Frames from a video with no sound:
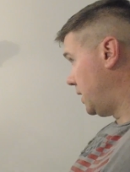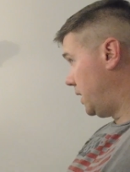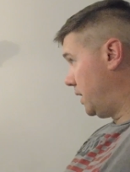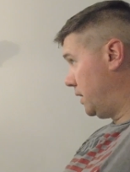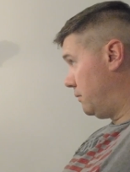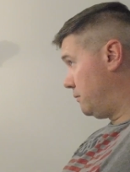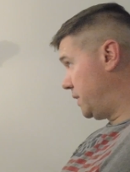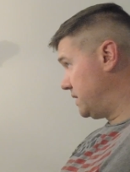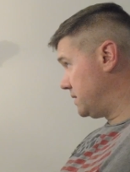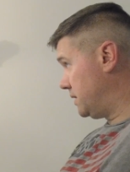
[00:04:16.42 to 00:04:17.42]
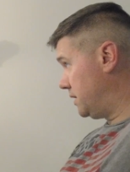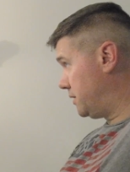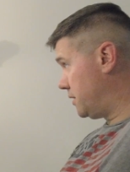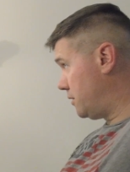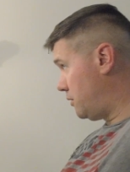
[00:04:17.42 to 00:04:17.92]
and basically you're
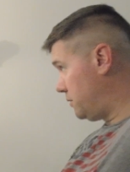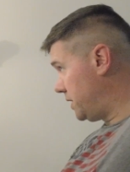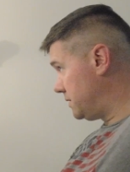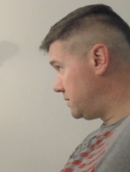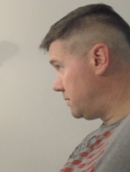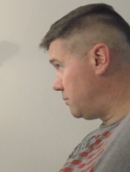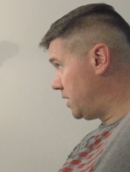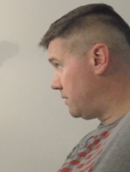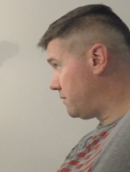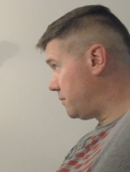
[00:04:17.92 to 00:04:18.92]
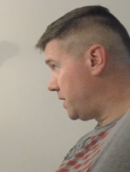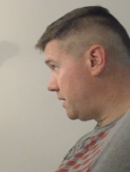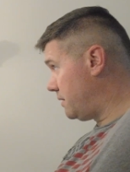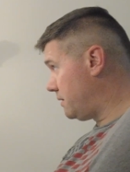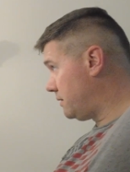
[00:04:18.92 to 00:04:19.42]
going to hold on to the mirror from
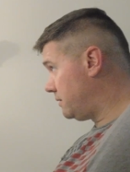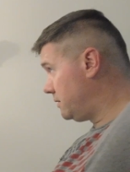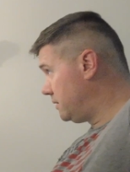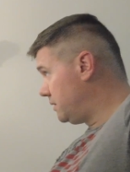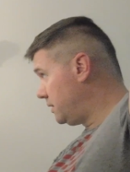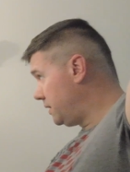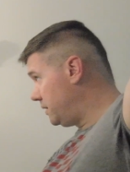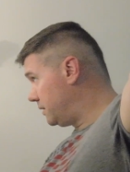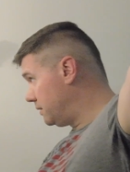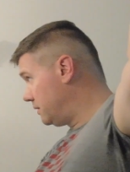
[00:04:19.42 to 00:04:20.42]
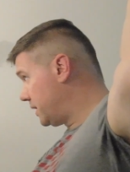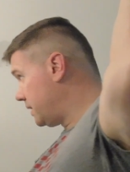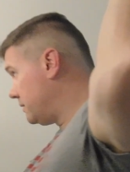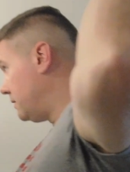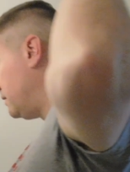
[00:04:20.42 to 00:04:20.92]
here. You can look at